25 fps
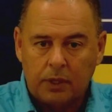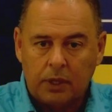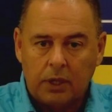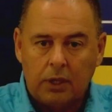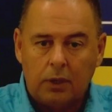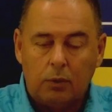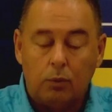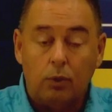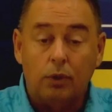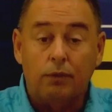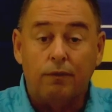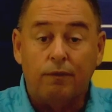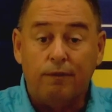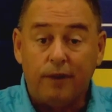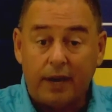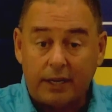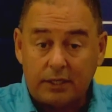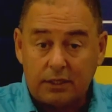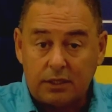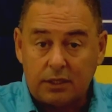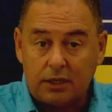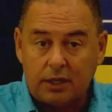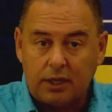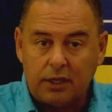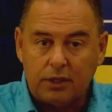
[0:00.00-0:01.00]
with
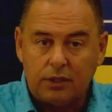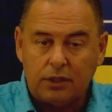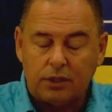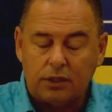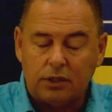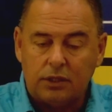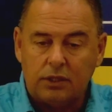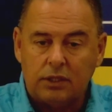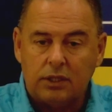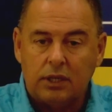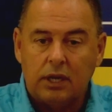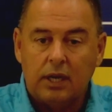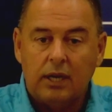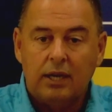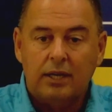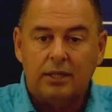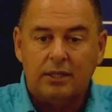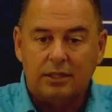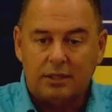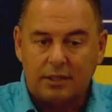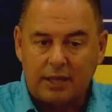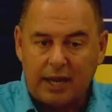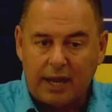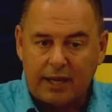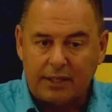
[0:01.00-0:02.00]
vaccinations
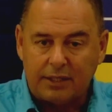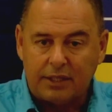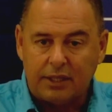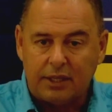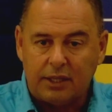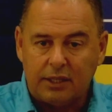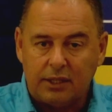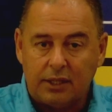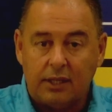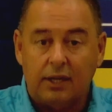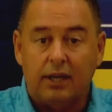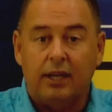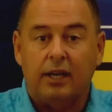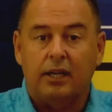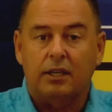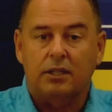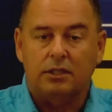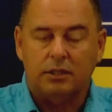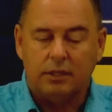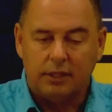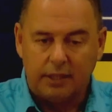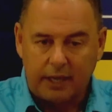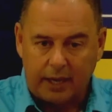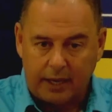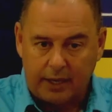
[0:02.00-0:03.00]
starting the
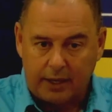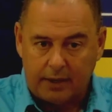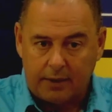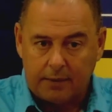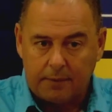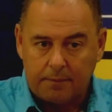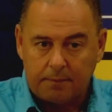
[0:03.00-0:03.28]
next day.